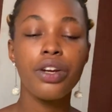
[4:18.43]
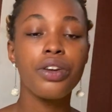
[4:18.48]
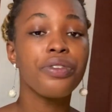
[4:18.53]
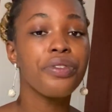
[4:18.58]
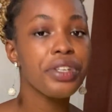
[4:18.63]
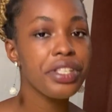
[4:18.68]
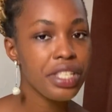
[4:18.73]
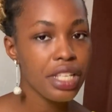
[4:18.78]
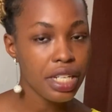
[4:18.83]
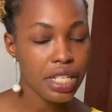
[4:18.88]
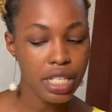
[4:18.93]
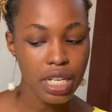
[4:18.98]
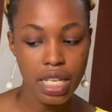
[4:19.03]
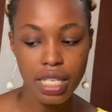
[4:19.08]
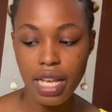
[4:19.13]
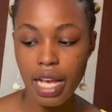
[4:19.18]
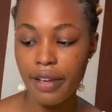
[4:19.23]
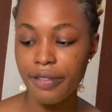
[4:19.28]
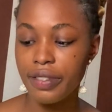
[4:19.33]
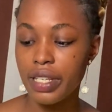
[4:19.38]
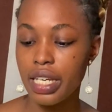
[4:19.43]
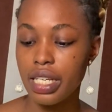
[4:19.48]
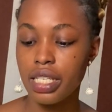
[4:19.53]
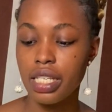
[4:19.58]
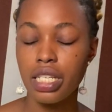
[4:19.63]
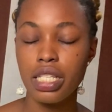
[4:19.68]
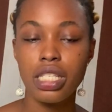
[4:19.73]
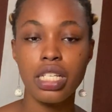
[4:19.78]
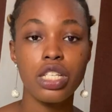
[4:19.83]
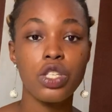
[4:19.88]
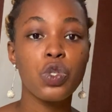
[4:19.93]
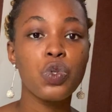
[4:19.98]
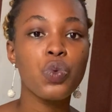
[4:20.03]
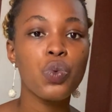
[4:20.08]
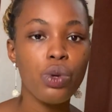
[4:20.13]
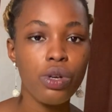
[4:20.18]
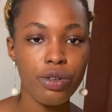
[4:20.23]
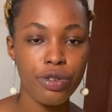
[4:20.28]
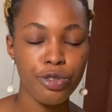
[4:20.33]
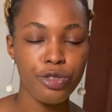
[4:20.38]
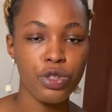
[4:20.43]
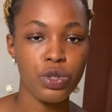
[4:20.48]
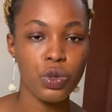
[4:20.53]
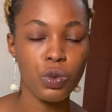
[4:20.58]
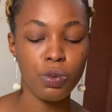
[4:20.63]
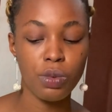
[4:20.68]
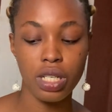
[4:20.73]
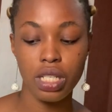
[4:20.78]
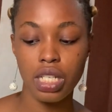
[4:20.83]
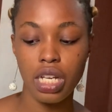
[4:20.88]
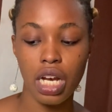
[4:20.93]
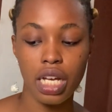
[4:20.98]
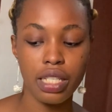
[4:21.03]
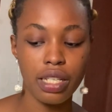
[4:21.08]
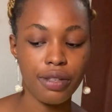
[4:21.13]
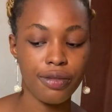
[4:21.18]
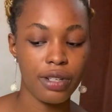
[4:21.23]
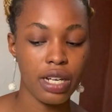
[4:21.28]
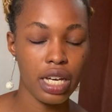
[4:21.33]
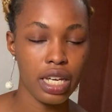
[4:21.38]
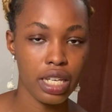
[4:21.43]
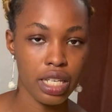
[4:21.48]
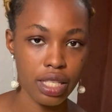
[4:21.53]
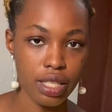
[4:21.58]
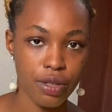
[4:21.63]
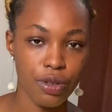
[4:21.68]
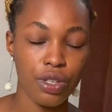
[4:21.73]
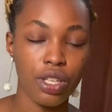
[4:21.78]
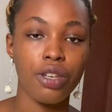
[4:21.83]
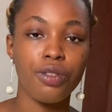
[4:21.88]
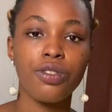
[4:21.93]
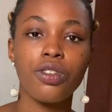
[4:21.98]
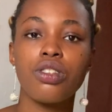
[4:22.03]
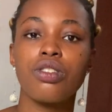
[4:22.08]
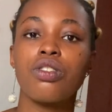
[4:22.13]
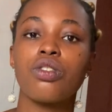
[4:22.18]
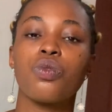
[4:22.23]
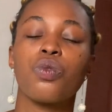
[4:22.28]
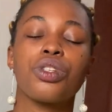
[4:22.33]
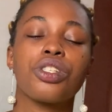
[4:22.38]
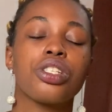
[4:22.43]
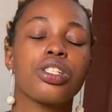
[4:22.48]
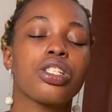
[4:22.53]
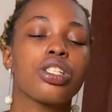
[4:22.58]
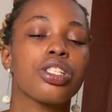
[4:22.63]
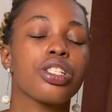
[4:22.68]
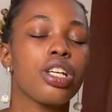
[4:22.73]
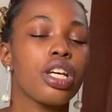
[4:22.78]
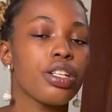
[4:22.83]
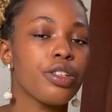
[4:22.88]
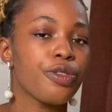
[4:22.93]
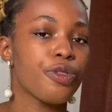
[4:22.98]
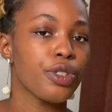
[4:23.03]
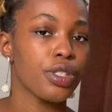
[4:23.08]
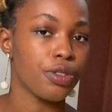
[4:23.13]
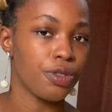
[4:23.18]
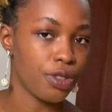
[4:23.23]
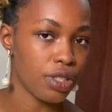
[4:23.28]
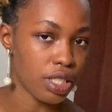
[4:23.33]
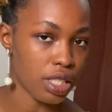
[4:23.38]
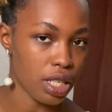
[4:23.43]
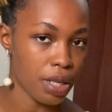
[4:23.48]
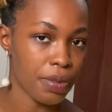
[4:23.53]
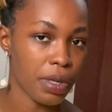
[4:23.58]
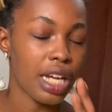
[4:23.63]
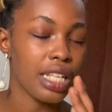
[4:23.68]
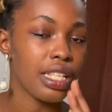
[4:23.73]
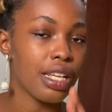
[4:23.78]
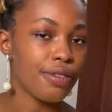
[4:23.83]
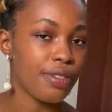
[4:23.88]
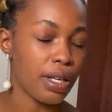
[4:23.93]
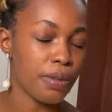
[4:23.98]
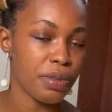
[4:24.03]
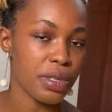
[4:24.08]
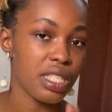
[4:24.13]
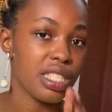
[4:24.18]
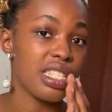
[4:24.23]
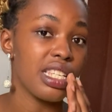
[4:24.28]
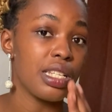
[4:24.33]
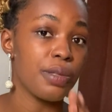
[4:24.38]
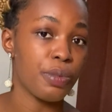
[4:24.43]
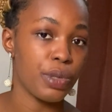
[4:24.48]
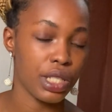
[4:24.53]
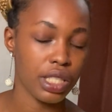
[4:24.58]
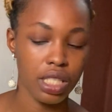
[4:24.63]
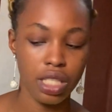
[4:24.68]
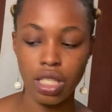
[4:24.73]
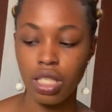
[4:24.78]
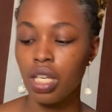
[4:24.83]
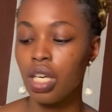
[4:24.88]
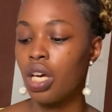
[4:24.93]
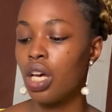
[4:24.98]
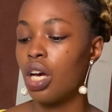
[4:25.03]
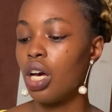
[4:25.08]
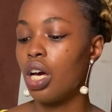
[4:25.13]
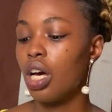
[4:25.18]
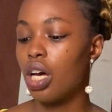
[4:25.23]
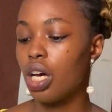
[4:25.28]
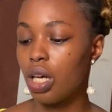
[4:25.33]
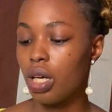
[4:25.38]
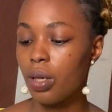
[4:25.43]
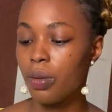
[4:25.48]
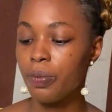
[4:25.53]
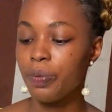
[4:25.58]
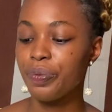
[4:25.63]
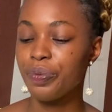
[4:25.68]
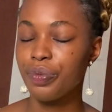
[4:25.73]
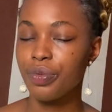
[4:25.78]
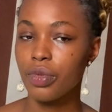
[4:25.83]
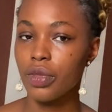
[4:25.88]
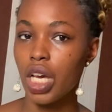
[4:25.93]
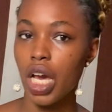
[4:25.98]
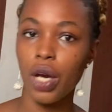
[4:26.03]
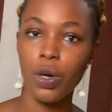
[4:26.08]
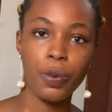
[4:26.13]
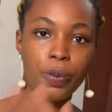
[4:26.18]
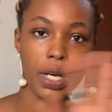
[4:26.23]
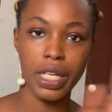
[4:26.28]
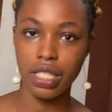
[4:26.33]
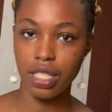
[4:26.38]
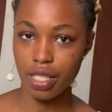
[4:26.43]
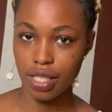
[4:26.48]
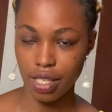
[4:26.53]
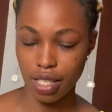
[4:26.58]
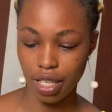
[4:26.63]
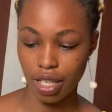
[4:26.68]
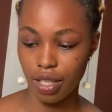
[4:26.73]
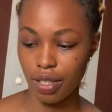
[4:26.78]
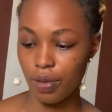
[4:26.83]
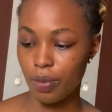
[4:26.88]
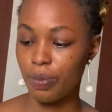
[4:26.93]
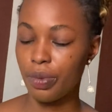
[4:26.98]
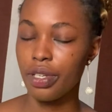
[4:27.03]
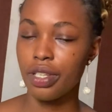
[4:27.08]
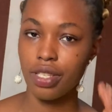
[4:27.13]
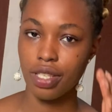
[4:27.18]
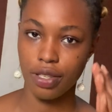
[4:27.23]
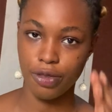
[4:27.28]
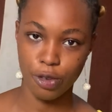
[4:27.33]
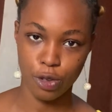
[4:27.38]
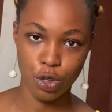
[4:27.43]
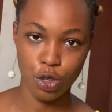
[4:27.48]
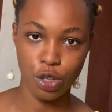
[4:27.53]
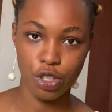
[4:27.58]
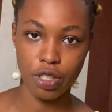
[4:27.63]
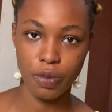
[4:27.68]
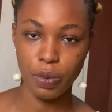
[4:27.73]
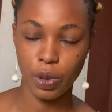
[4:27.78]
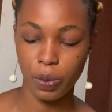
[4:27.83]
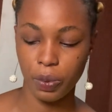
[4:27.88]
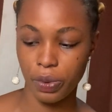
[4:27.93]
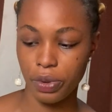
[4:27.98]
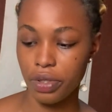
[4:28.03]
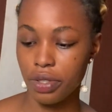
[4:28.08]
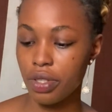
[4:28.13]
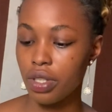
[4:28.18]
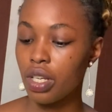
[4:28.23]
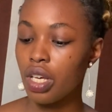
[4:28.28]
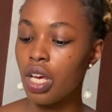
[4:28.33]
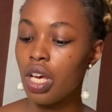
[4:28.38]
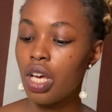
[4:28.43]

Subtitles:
Researchers have dissected 12 human cadaver heads. Okay, if you're just watching this channel for the first time, cadaver means dead body. I hope I didn't scare you, please, it's for study purpose.